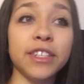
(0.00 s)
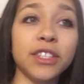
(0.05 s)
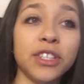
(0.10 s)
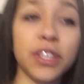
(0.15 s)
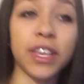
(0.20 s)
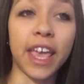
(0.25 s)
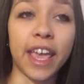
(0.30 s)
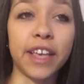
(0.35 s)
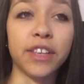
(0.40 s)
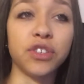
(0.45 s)

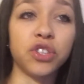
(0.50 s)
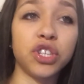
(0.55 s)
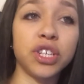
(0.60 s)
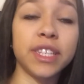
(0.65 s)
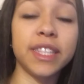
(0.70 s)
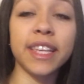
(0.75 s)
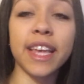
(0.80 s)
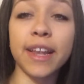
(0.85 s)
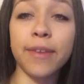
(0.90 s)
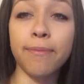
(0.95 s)
okay, so
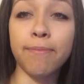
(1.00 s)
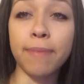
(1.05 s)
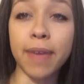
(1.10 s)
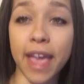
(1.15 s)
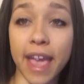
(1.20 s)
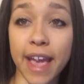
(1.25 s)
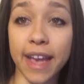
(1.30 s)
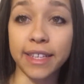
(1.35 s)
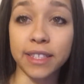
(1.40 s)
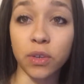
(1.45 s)
she said,
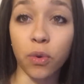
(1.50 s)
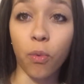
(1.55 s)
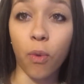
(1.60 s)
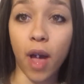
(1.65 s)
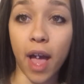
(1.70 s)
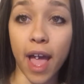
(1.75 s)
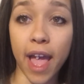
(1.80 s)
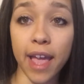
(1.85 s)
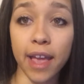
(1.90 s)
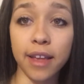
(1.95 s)
may I ask
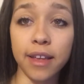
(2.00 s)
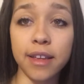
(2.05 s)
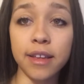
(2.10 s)
why?